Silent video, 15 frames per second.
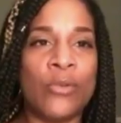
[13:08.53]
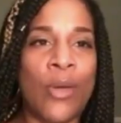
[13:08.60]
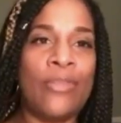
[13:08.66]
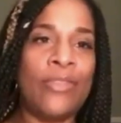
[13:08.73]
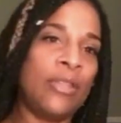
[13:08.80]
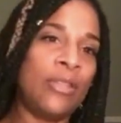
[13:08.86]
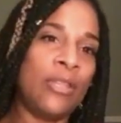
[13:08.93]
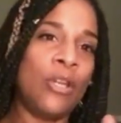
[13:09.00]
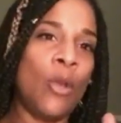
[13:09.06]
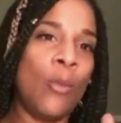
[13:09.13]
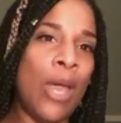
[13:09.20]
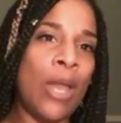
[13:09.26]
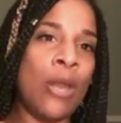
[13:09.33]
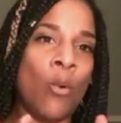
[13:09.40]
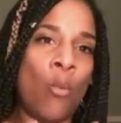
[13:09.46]
So I think that no
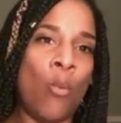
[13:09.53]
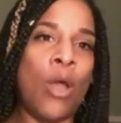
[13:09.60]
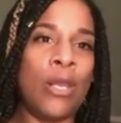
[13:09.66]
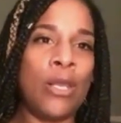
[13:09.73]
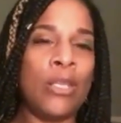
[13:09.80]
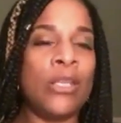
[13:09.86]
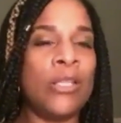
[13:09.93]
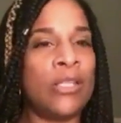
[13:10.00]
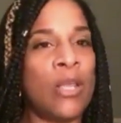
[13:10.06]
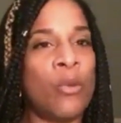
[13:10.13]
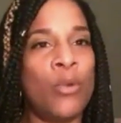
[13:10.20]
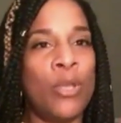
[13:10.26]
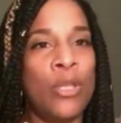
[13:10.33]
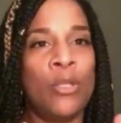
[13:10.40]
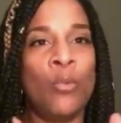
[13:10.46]
matter what it is, they
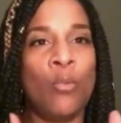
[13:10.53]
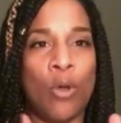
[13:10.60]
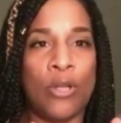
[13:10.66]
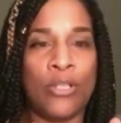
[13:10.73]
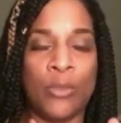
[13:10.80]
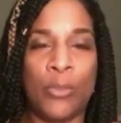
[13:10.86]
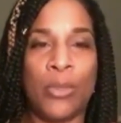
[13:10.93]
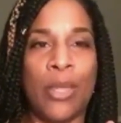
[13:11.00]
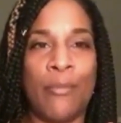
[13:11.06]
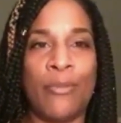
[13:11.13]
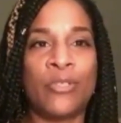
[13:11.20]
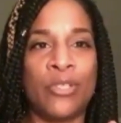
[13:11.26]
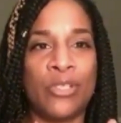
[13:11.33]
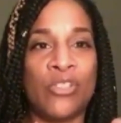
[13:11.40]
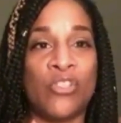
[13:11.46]
really want to be
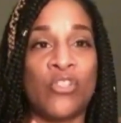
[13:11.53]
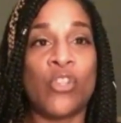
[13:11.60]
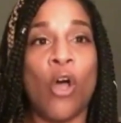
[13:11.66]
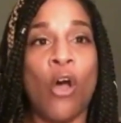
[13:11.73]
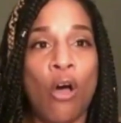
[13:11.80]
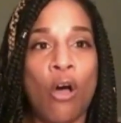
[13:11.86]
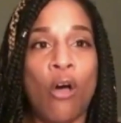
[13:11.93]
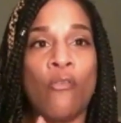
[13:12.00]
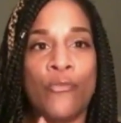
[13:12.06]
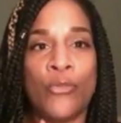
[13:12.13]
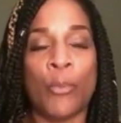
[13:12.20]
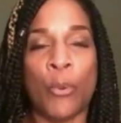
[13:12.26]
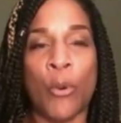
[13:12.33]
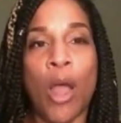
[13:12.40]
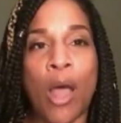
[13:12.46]
able to solve the
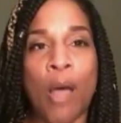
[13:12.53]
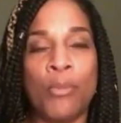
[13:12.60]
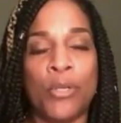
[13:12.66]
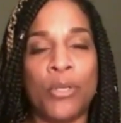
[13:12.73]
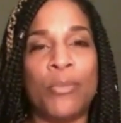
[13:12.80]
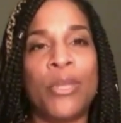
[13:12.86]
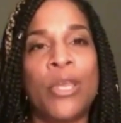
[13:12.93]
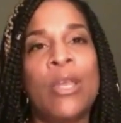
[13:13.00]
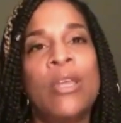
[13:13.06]
problem.